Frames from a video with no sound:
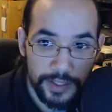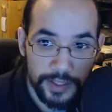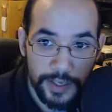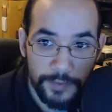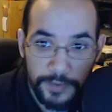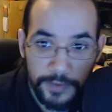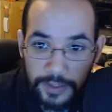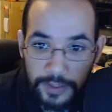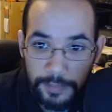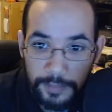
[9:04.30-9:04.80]

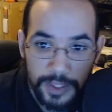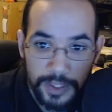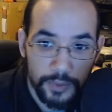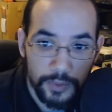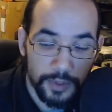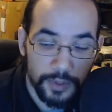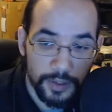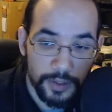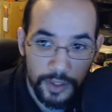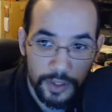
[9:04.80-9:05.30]
definitely
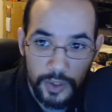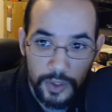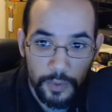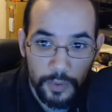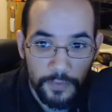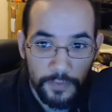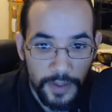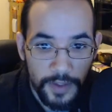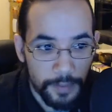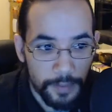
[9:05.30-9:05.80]
between the
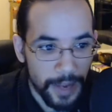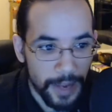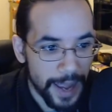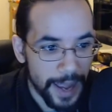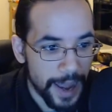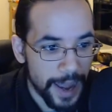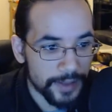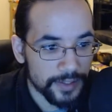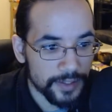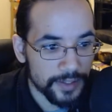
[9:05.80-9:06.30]
two of them
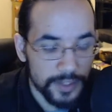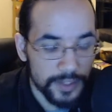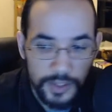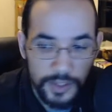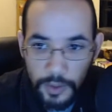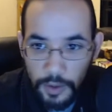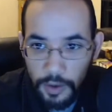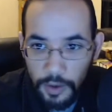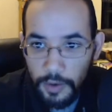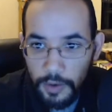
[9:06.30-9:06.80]
has
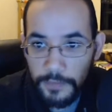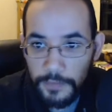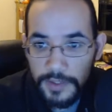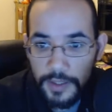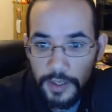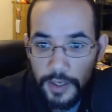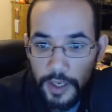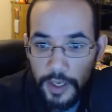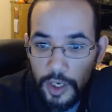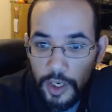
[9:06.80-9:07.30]
dissolved.
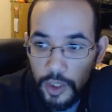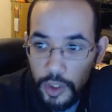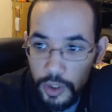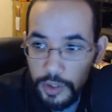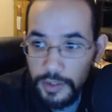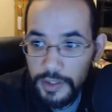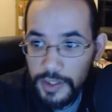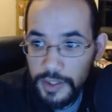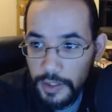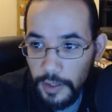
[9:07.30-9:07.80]

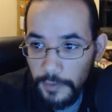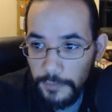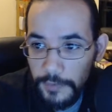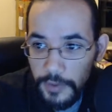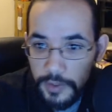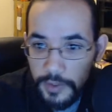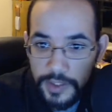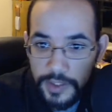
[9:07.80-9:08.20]
Good stuff.